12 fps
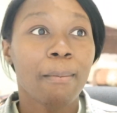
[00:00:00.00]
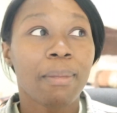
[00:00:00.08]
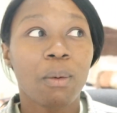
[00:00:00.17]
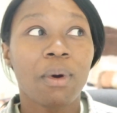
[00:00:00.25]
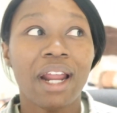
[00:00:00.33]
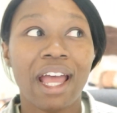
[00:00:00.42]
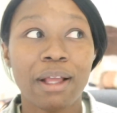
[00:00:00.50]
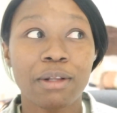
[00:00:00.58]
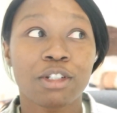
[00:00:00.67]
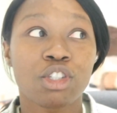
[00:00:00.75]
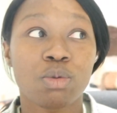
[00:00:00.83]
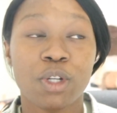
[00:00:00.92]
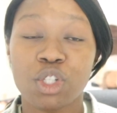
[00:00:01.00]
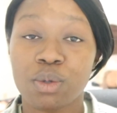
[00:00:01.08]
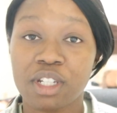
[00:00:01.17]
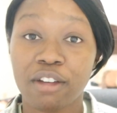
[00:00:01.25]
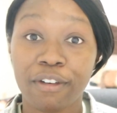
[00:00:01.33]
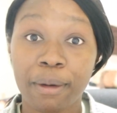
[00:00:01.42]
But when I switched
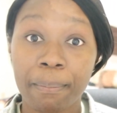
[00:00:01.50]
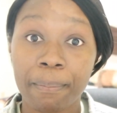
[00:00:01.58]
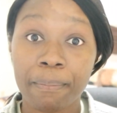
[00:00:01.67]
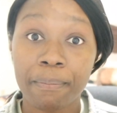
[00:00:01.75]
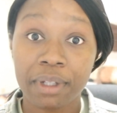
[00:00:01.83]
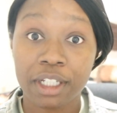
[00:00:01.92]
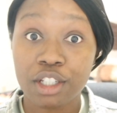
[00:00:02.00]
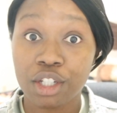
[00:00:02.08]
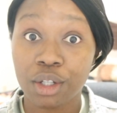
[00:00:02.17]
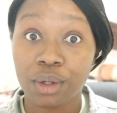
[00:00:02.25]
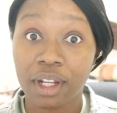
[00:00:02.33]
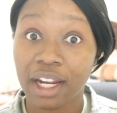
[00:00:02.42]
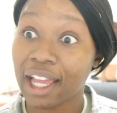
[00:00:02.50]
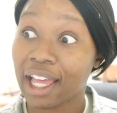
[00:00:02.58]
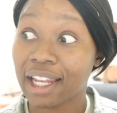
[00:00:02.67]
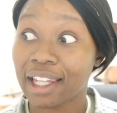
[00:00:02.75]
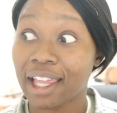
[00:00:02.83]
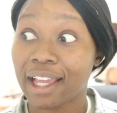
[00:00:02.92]
to a different platoon and I
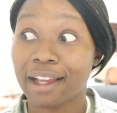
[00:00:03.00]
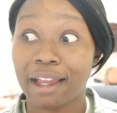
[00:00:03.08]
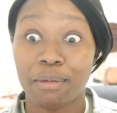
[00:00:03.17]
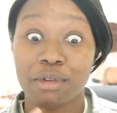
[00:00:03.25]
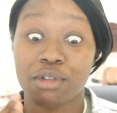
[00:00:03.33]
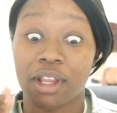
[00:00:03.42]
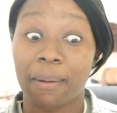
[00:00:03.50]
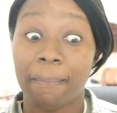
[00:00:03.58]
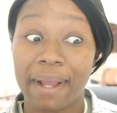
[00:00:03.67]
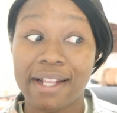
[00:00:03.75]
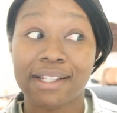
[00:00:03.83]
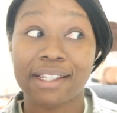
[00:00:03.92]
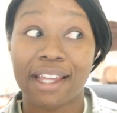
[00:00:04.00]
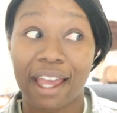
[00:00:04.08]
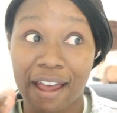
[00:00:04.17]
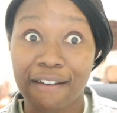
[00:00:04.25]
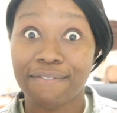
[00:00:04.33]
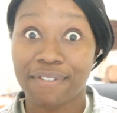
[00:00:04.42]
had, like, it was like basically
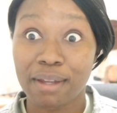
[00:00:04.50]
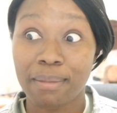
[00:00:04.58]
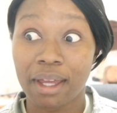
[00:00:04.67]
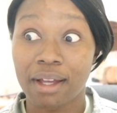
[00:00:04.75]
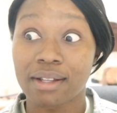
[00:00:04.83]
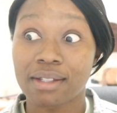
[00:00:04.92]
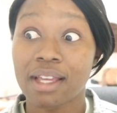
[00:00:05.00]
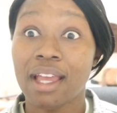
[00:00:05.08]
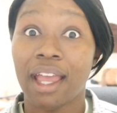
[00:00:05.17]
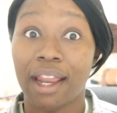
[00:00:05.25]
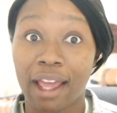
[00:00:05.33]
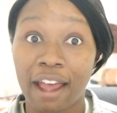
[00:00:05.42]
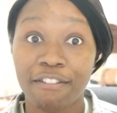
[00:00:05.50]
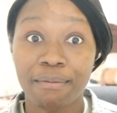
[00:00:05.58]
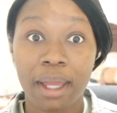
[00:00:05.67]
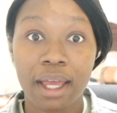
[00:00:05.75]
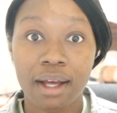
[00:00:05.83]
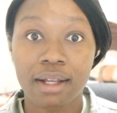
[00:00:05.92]
1/2 females and 1/2
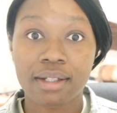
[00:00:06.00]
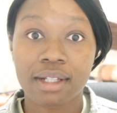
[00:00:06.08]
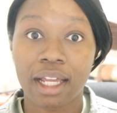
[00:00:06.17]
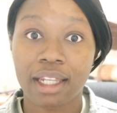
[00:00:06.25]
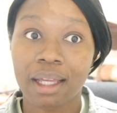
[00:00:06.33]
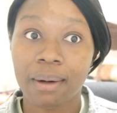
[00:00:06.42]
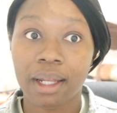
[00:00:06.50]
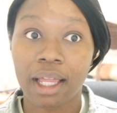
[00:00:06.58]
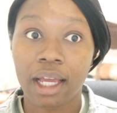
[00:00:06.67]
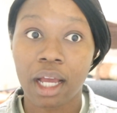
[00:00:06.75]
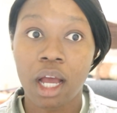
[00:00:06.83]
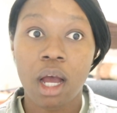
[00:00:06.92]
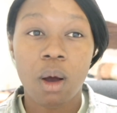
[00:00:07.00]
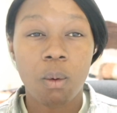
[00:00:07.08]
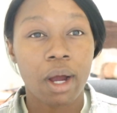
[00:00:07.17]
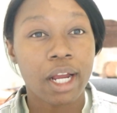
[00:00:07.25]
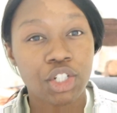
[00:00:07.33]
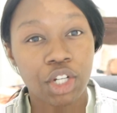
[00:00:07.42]
males, like, they were like,
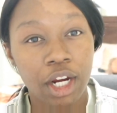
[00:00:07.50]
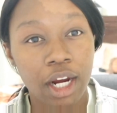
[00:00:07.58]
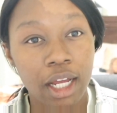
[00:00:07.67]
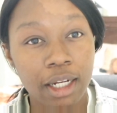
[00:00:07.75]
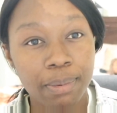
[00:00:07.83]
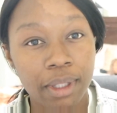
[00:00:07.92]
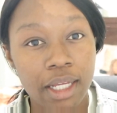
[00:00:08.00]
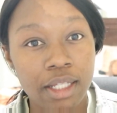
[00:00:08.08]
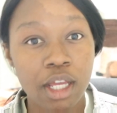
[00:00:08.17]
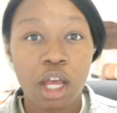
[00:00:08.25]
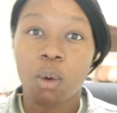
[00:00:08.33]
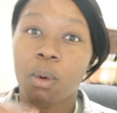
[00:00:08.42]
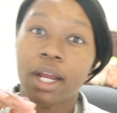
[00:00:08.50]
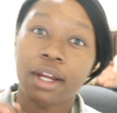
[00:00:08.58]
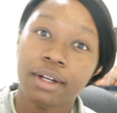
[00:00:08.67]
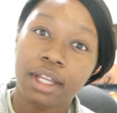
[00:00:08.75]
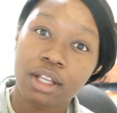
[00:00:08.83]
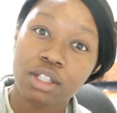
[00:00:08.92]
why is your hair out of place? Why are
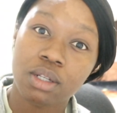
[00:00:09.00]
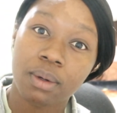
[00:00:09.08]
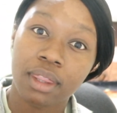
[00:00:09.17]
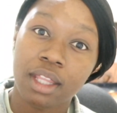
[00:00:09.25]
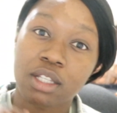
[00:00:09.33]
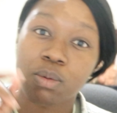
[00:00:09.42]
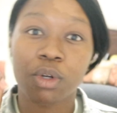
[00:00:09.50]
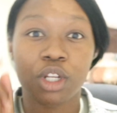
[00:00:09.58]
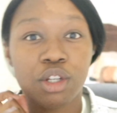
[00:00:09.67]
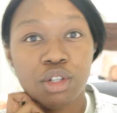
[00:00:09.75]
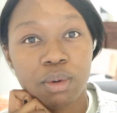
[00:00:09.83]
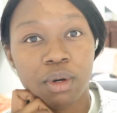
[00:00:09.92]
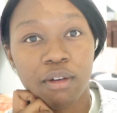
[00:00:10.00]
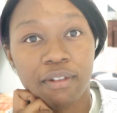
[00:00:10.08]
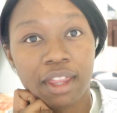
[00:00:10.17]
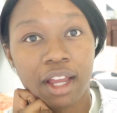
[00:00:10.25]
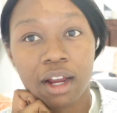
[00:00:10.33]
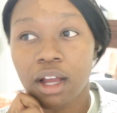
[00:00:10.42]
your nails doing this? What are you doing
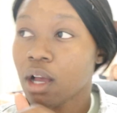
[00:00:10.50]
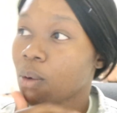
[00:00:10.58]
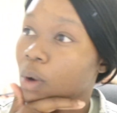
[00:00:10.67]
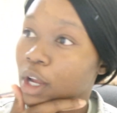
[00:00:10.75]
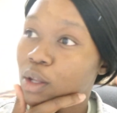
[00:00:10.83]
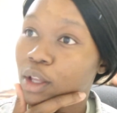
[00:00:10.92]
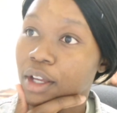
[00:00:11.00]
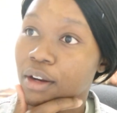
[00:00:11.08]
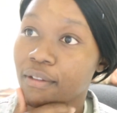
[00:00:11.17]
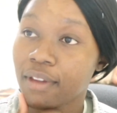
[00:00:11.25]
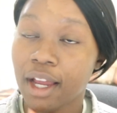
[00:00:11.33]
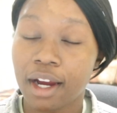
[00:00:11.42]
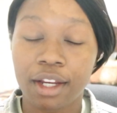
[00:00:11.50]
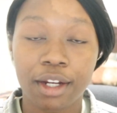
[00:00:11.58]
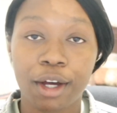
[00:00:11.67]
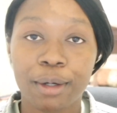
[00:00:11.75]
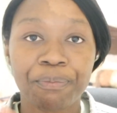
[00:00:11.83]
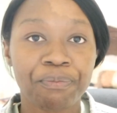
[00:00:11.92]
over there? Why are you looking over there?
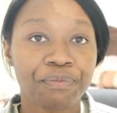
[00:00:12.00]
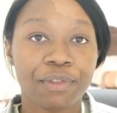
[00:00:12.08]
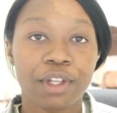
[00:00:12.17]
You know?